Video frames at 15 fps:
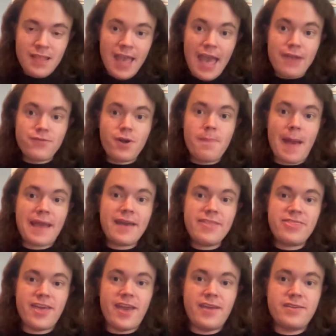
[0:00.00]
Rebecca
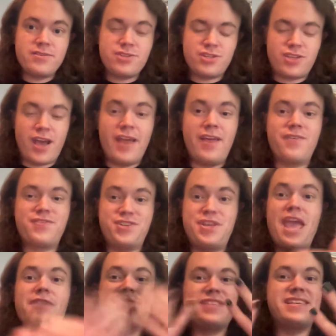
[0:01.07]
she
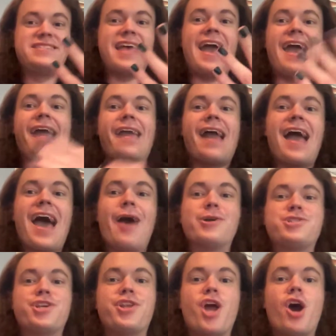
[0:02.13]
can't really say how
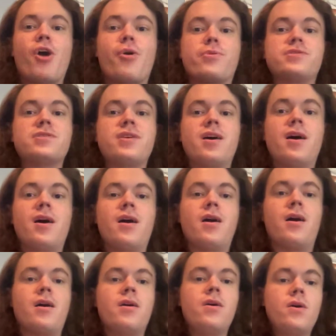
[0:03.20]
she knows.
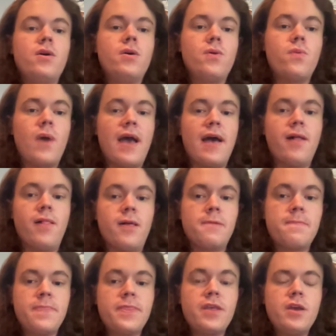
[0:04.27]

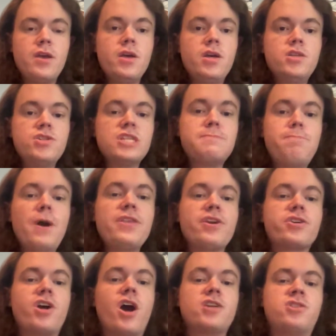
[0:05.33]
Well, just put
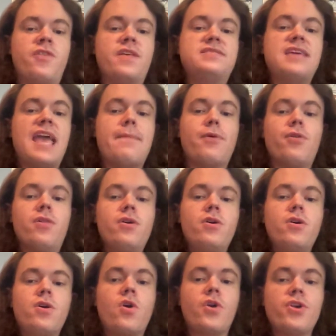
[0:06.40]
your cards on the table,
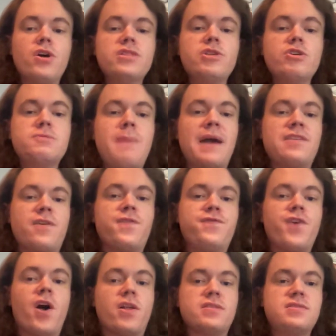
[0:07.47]
or you'll lose by
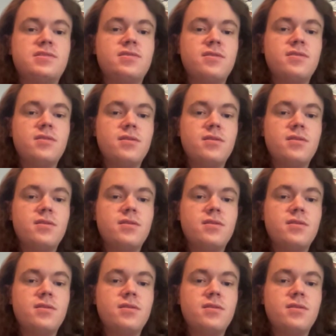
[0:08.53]
default.